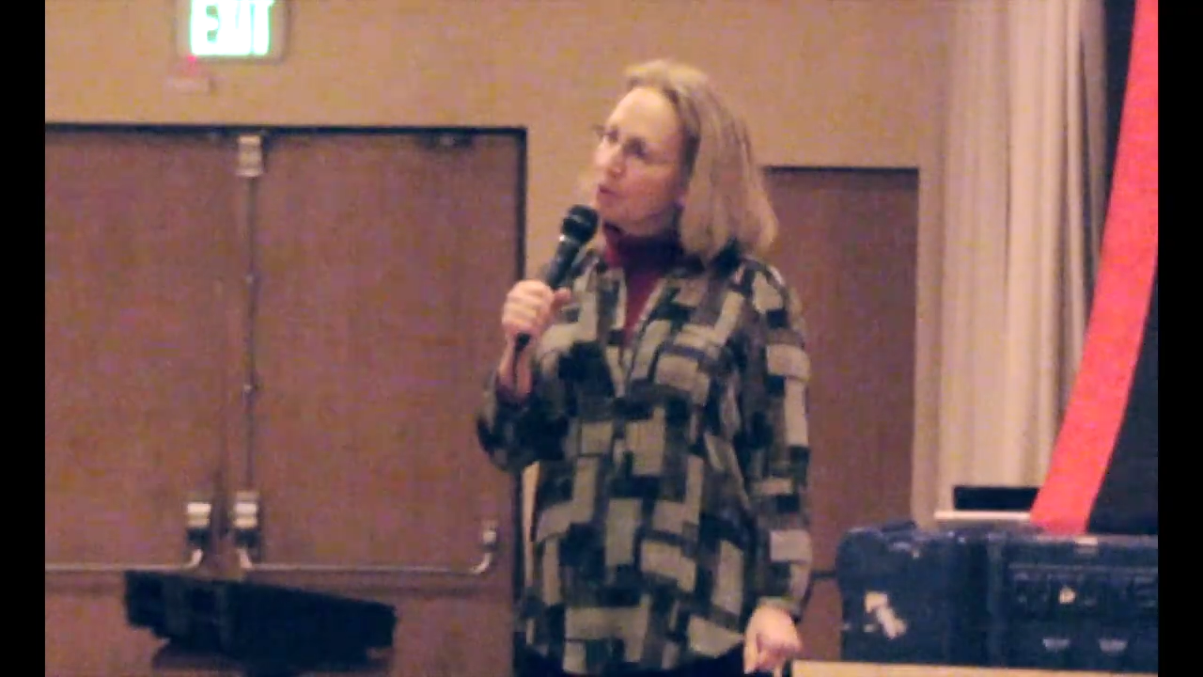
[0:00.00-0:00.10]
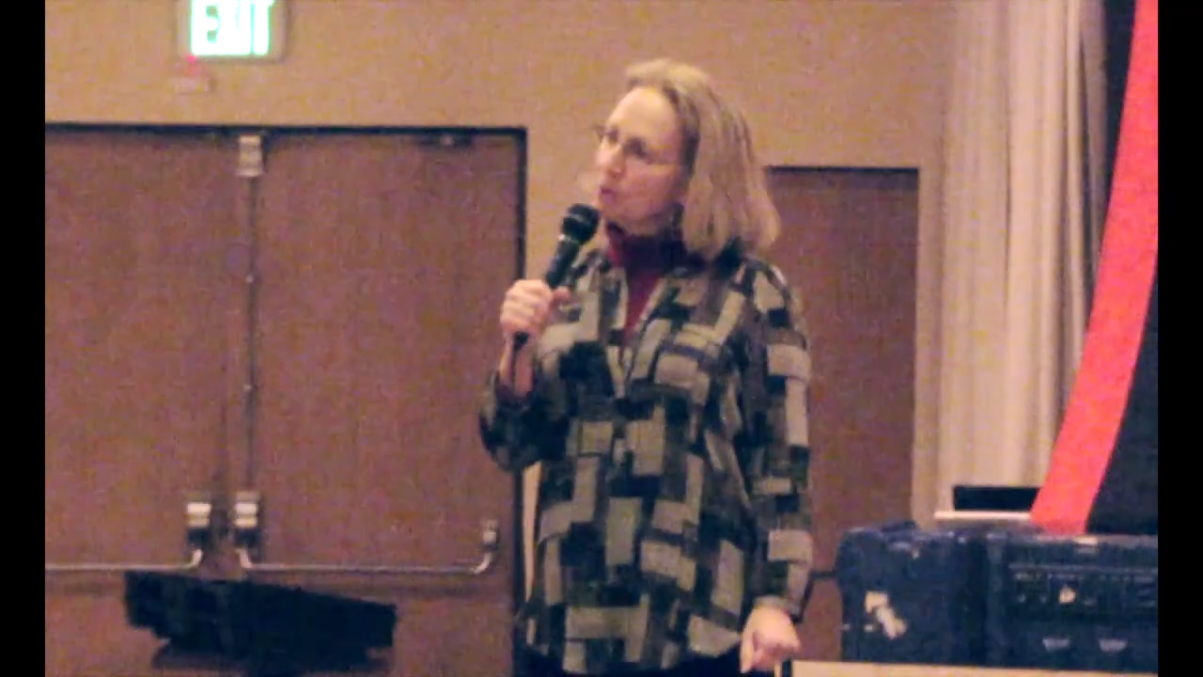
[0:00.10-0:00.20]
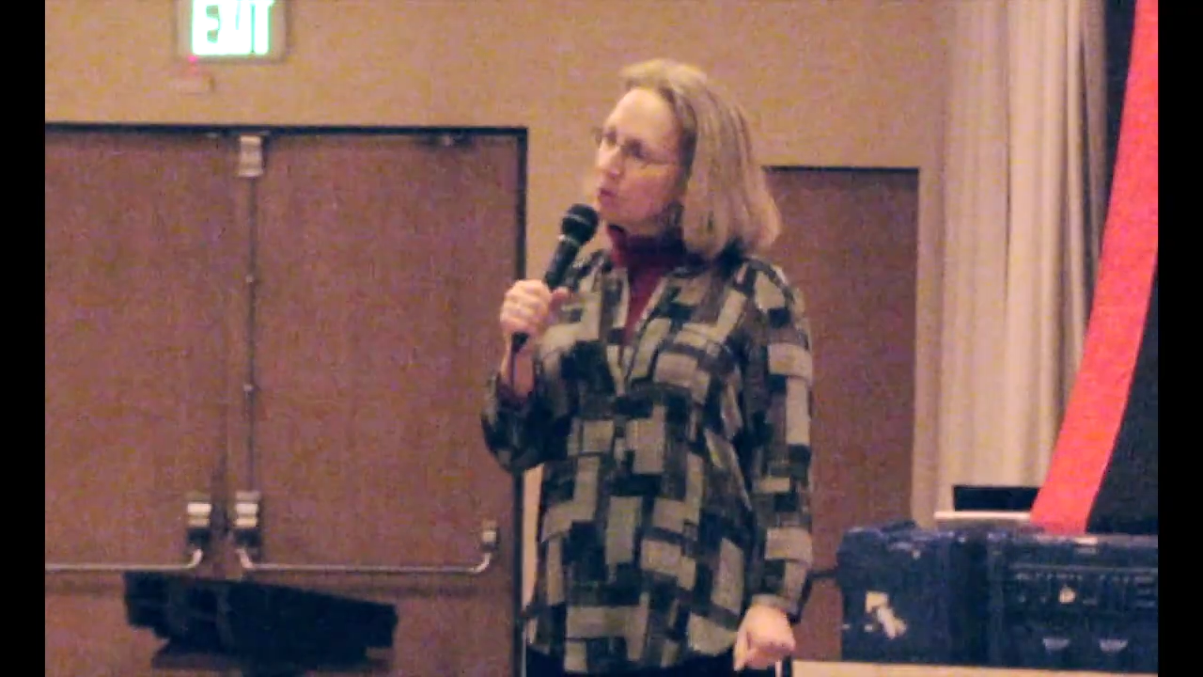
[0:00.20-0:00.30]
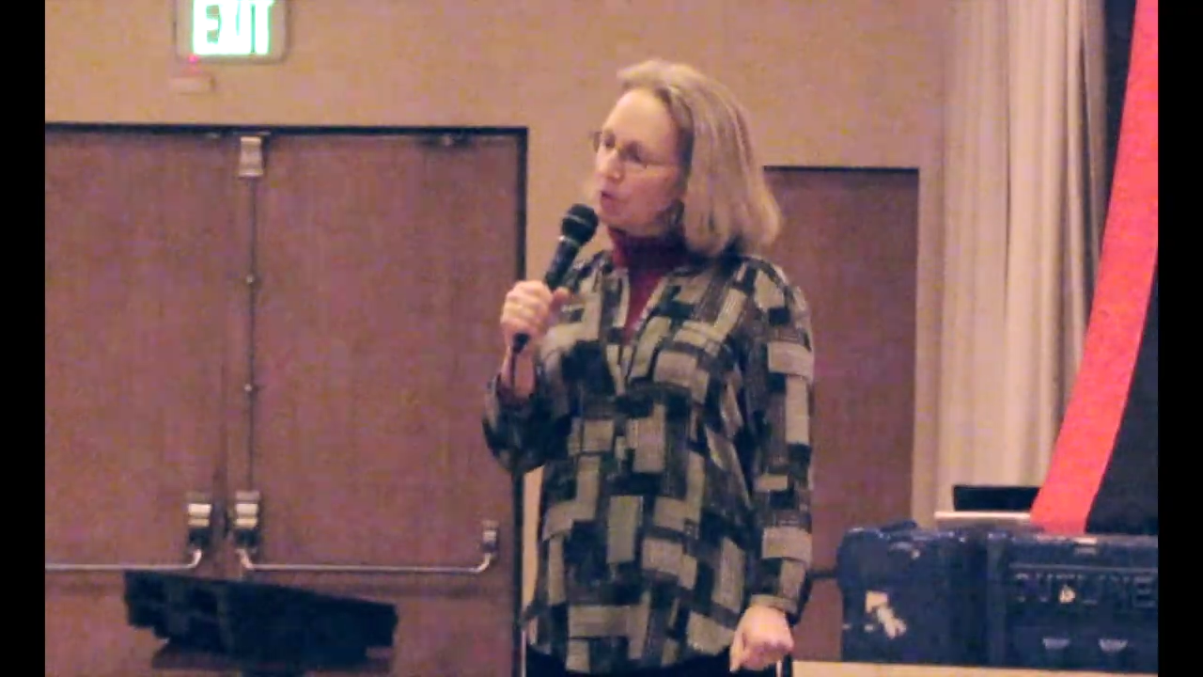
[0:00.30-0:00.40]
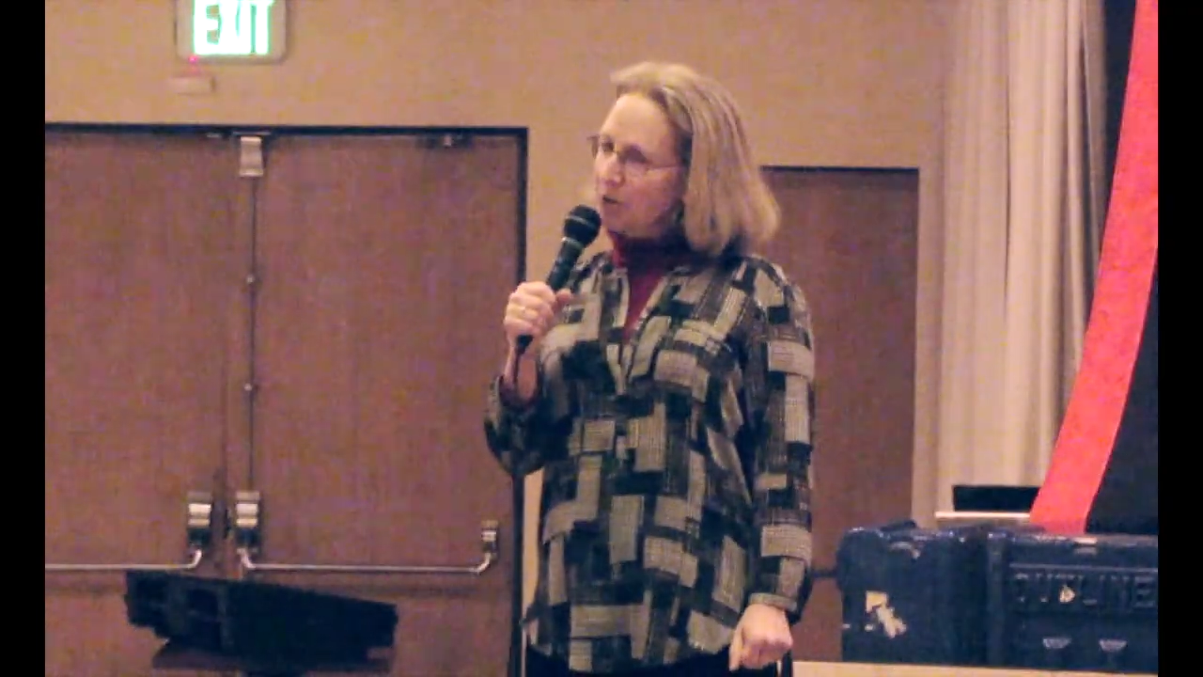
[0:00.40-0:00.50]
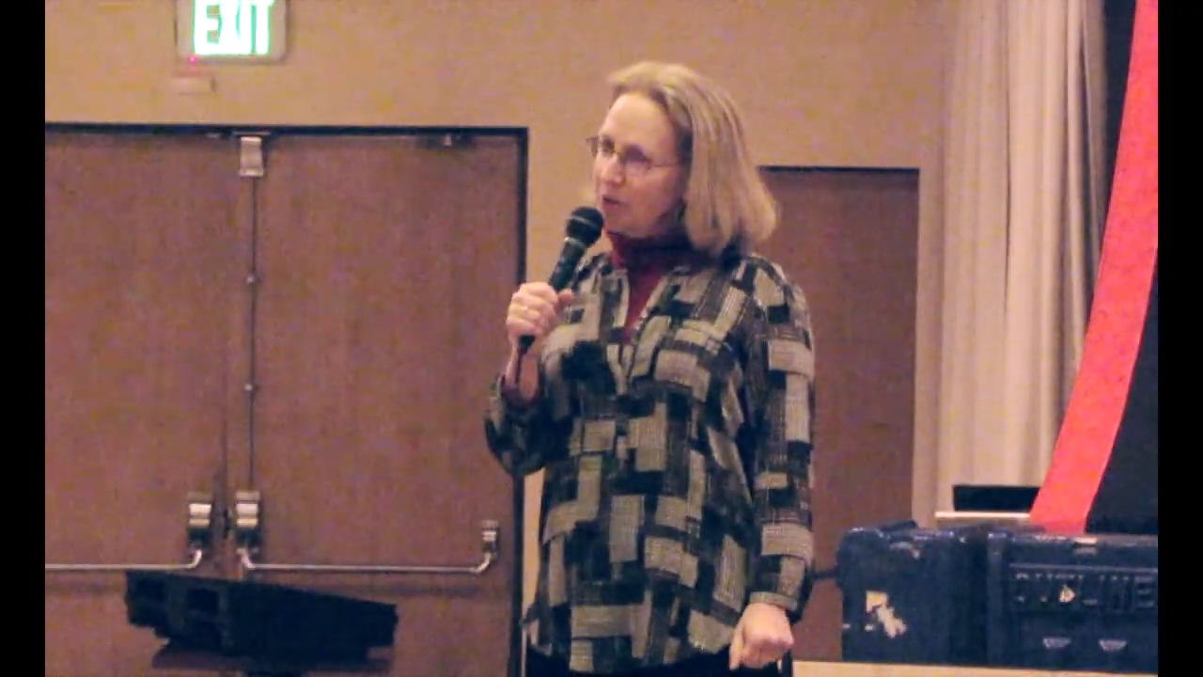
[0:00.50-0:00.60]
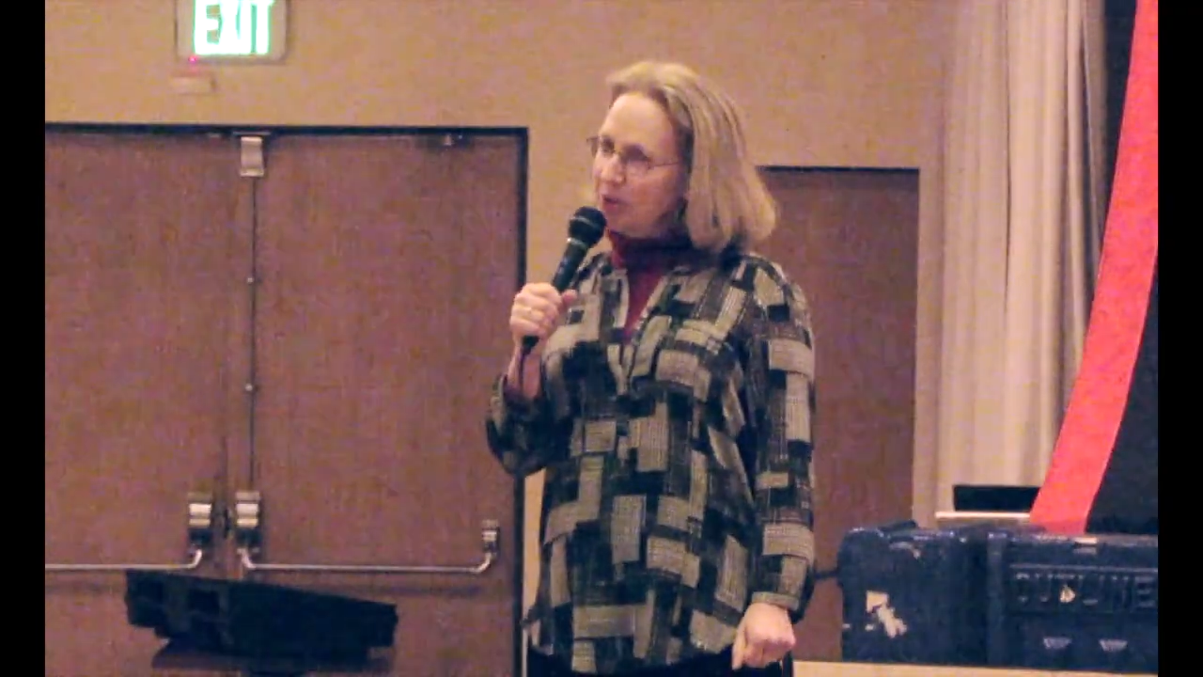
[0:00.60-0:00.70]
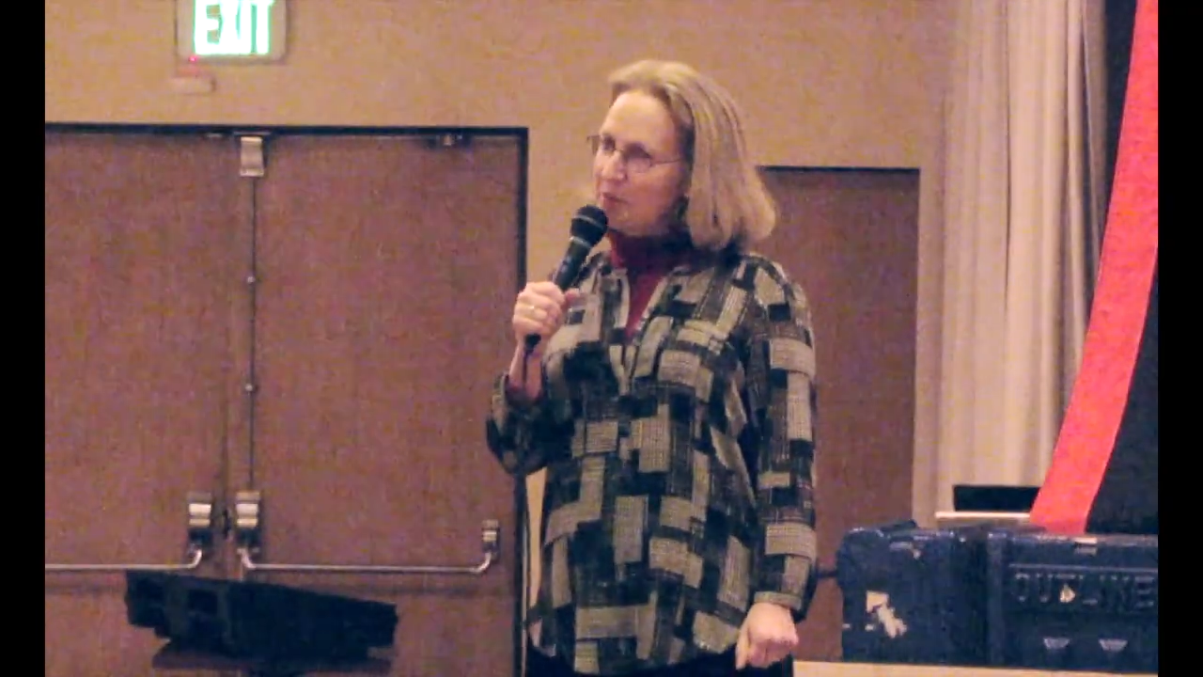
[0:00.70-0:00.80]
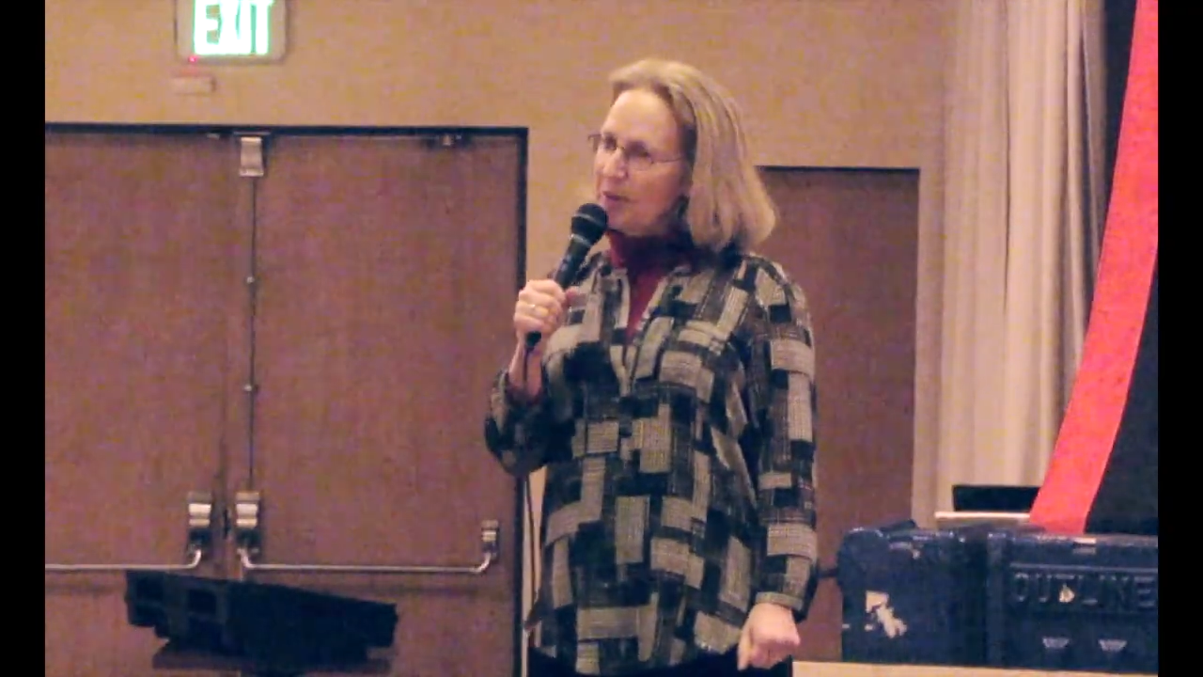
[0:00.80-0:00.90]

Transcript: you learn